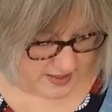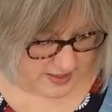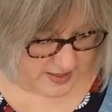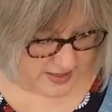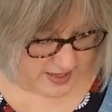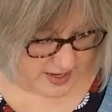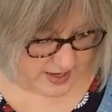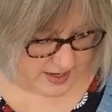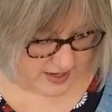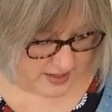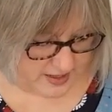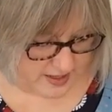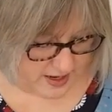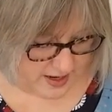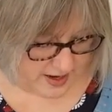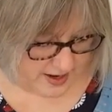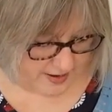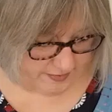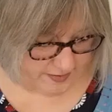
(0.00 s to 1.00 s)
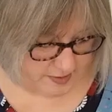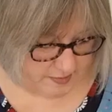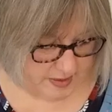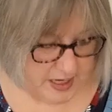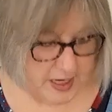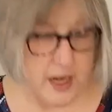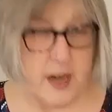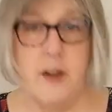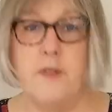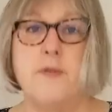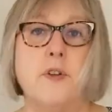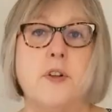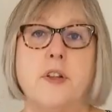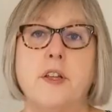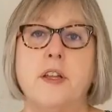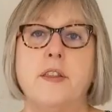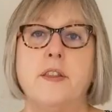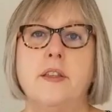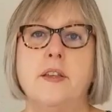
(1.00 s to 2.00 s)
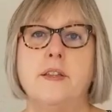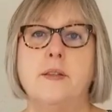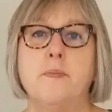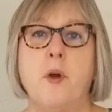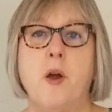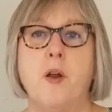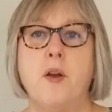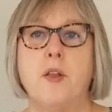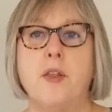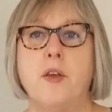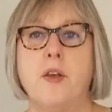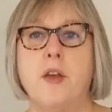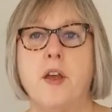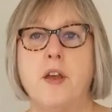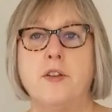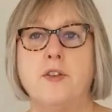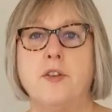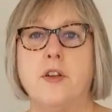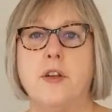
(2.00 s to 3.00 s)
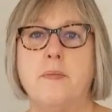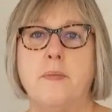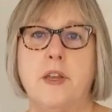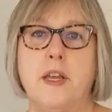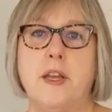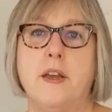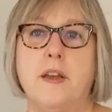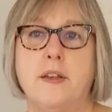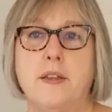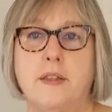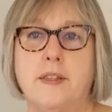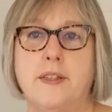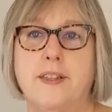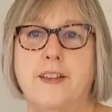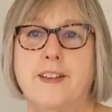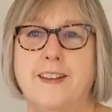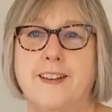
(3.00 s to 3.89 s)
that I have to be careful in this part of the country because